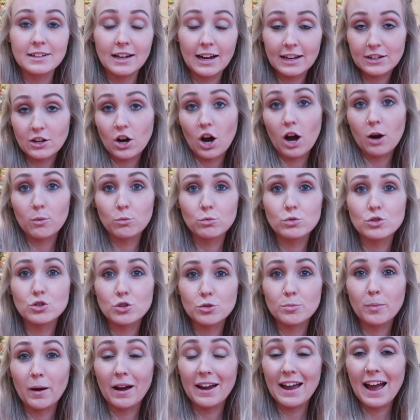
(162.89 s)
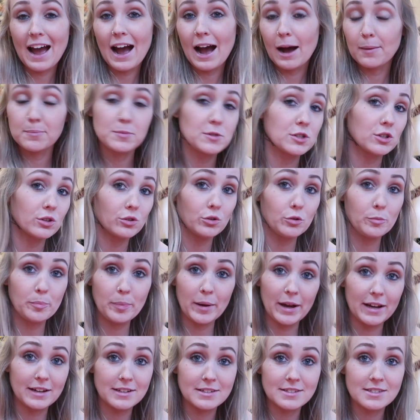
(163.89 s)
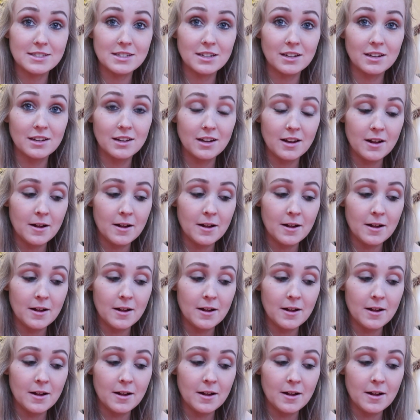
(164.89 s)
and I will do my absolute best